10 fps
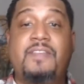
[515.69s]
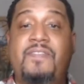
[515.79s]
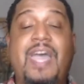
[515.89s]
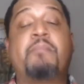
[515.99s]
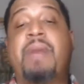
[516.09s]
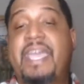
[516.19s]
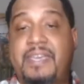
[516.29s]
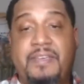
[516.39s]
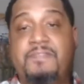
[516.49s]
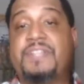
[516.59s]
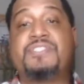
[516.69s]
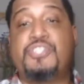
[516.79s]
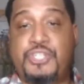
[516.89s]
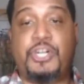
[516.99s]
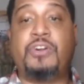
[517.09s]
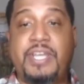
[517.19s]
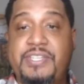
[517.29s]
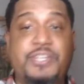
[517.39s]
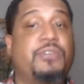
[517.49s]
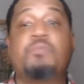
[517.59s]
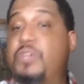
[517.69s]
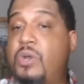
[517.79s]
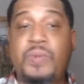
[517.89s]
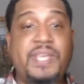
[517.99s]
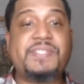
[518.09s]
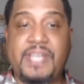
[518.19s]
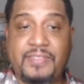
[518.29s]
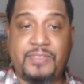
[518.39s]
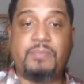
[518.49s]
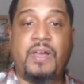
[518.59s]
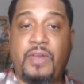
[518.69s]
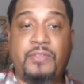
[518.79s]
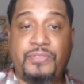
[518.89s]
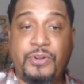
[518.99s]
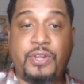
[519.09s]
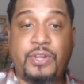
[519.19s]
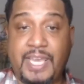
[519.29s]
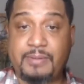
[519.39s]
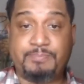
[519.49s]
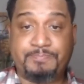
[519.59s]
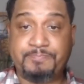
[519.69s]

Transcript: that might convince a jury to go easy on, on, on their client